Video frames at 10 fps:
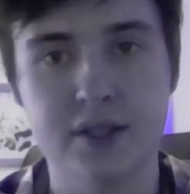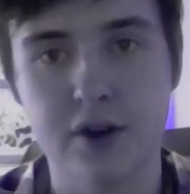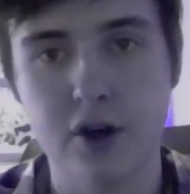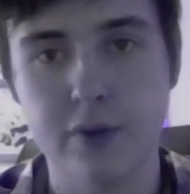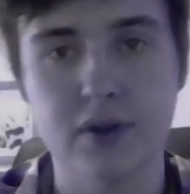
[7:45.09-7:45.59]
is
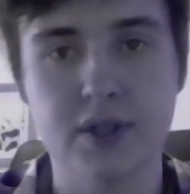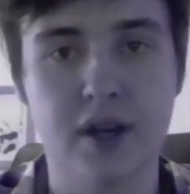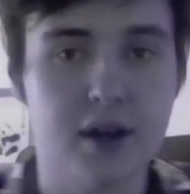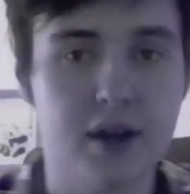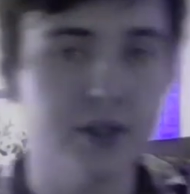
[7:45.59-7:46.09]
not open on
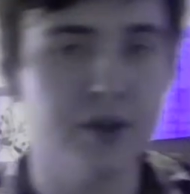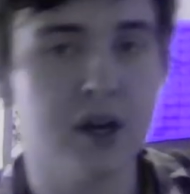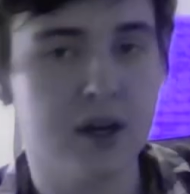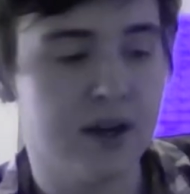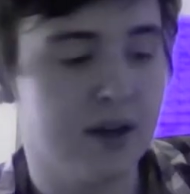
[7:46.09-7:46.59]
Sunday, so you
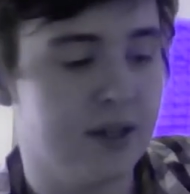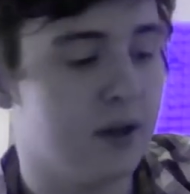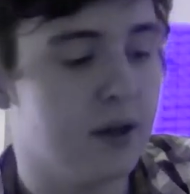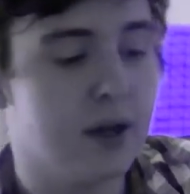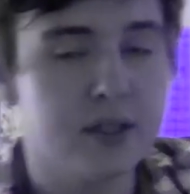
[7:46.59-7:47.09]
can't get any
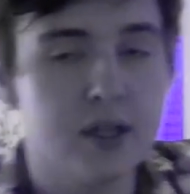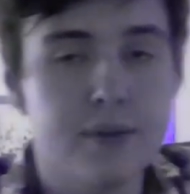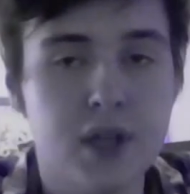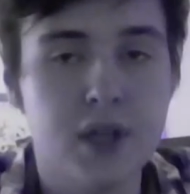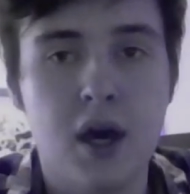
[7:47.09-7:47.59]
Sunday
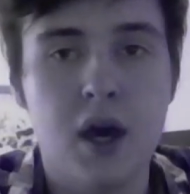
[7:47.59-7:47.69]
exams.